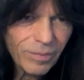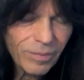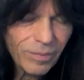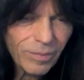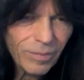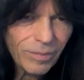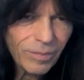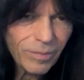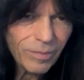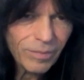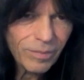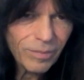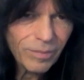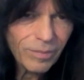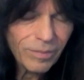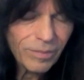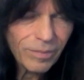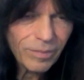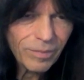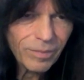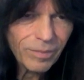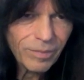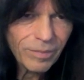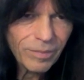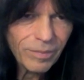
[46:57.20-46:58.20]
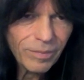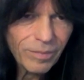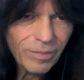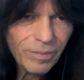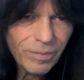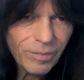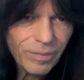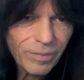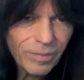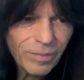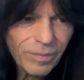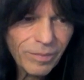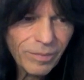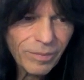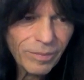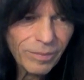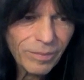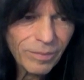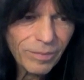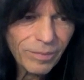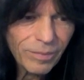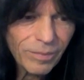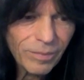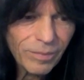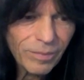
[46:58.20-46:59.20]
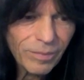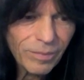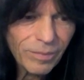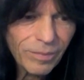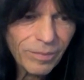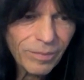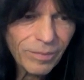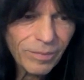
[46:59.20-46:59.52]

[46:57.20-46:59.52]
This person isn't speaking.